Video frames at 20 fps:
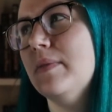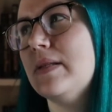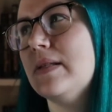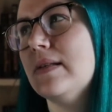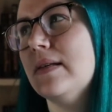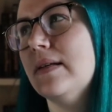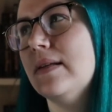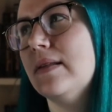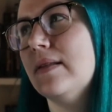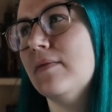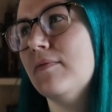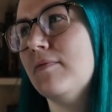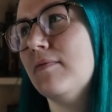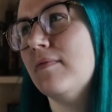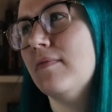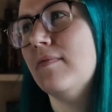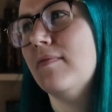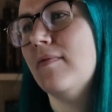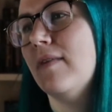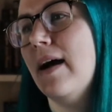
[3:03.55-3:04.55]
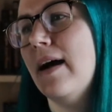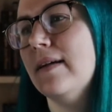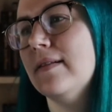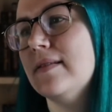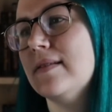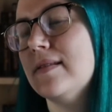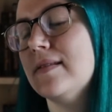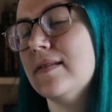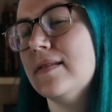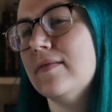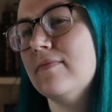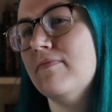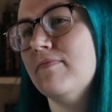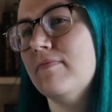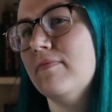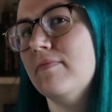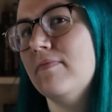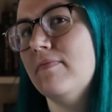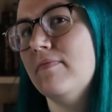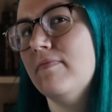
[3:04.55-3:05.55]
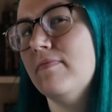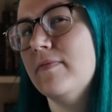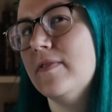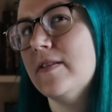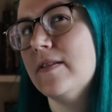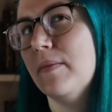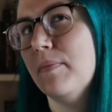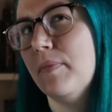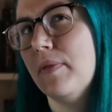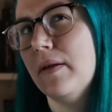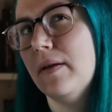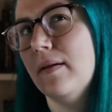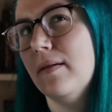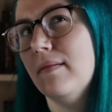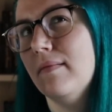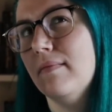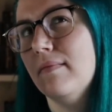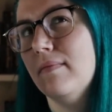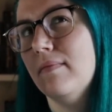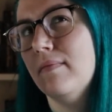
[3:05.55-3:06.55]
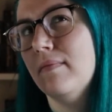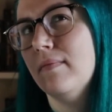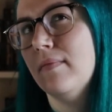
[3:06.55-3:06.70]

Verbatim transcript: It's like the rats something.